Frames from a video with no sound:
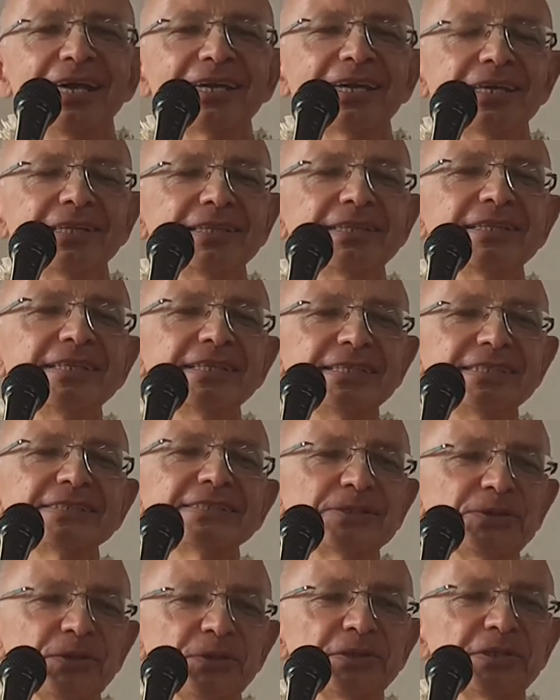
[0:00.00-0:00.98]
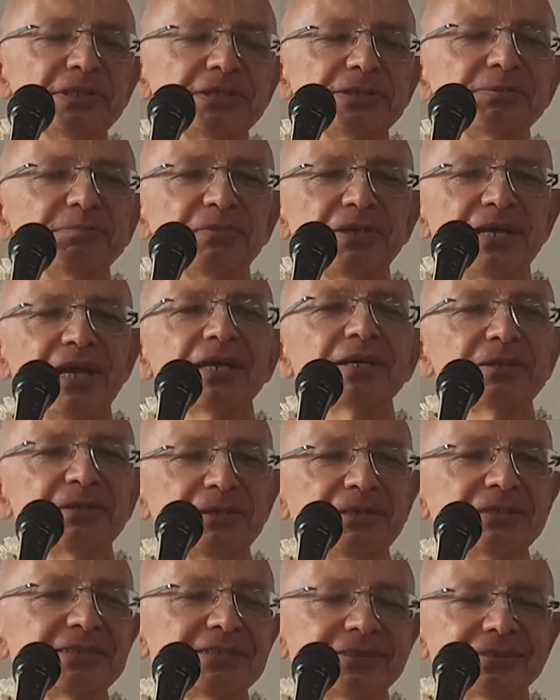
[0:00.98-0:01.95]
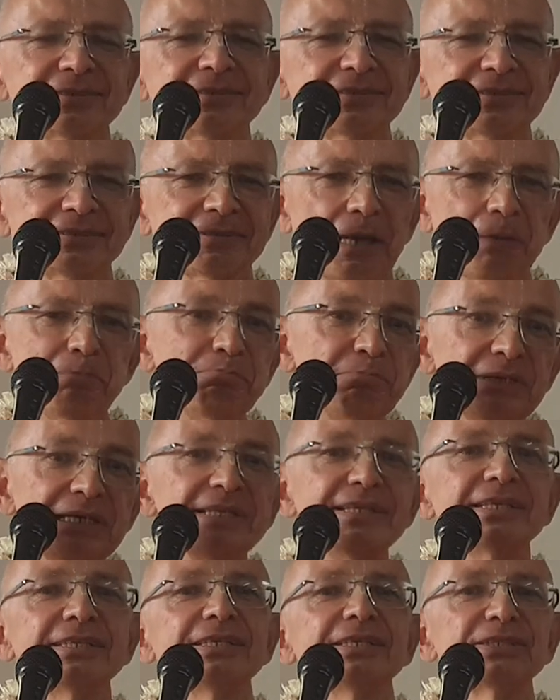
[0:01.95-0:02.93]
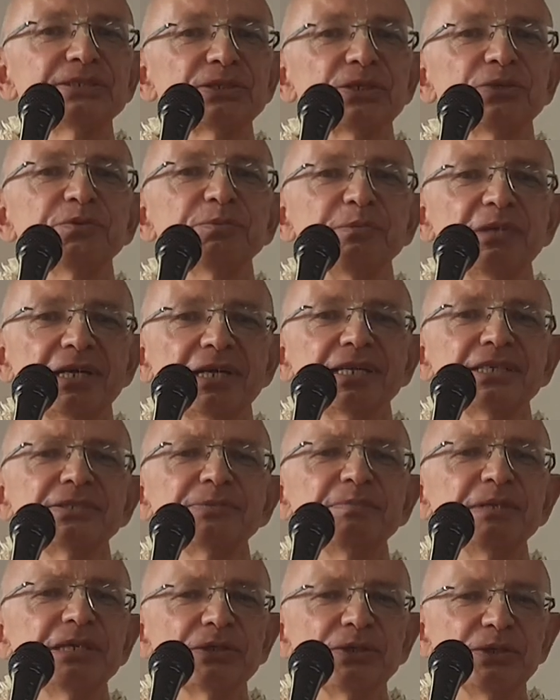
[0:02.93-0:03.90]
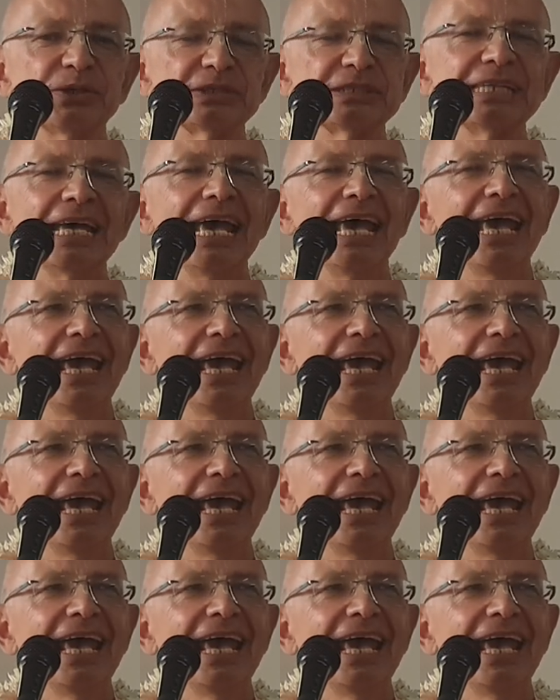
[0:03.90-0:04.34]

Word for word: can list all these miraculous abilities of Maharaj, because